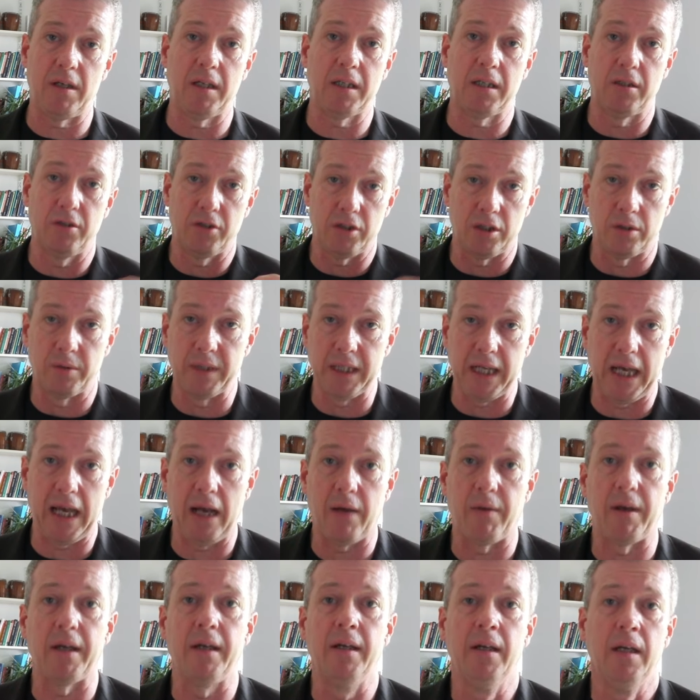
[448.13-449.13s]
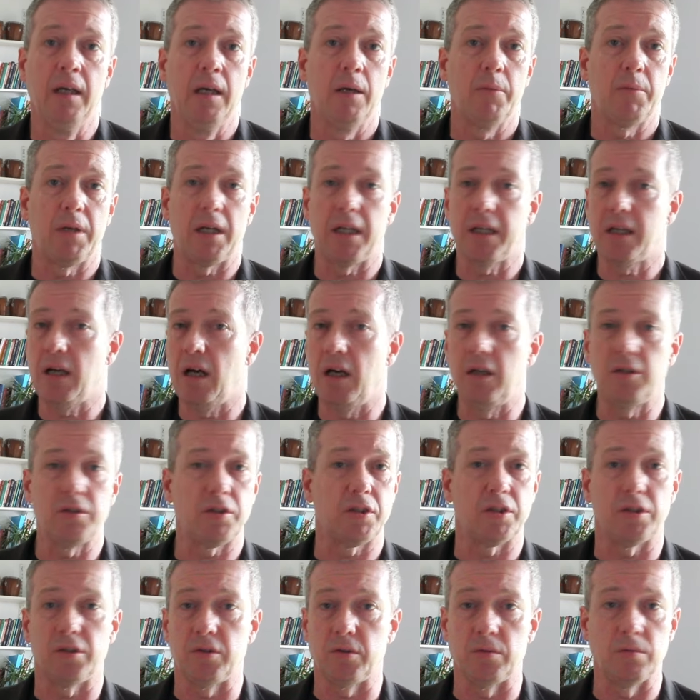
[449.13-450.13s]
I can do an hour, but I can't
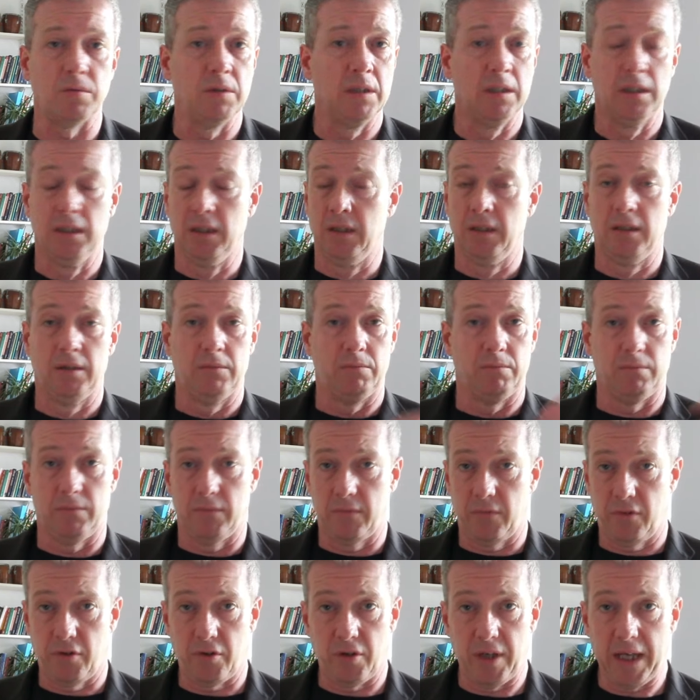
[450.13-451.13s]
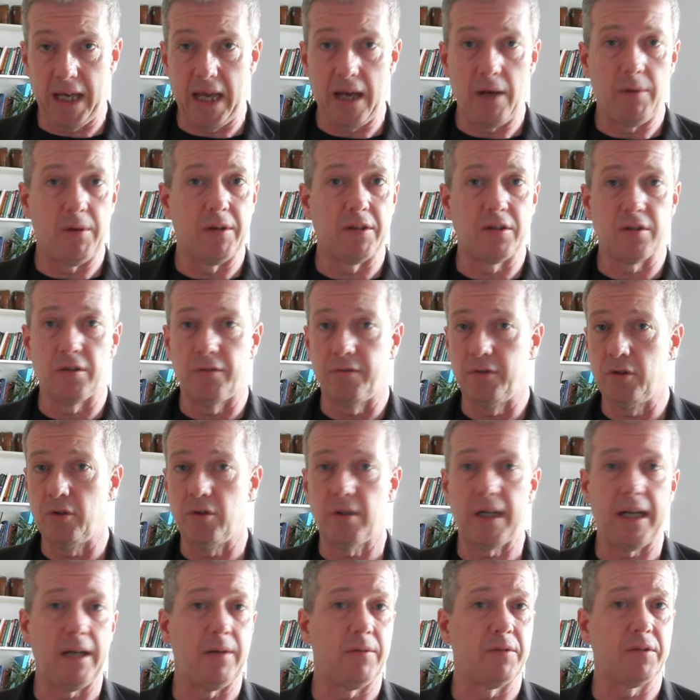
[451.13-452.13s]
do 3 hours or
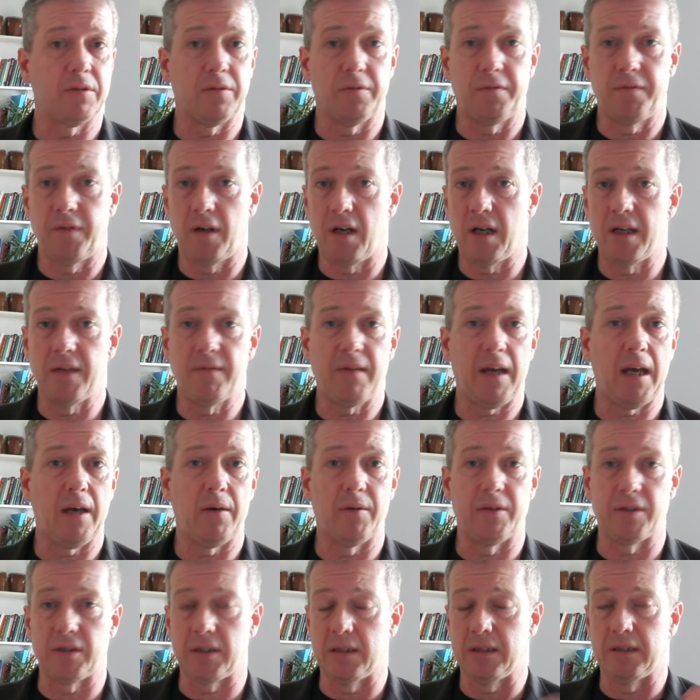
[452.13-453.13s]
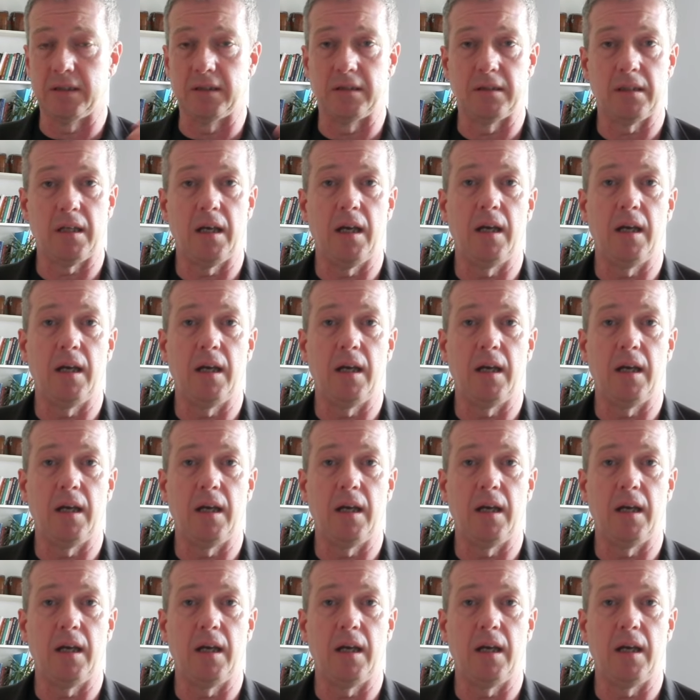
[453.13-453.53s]
4 hours or 5 hours and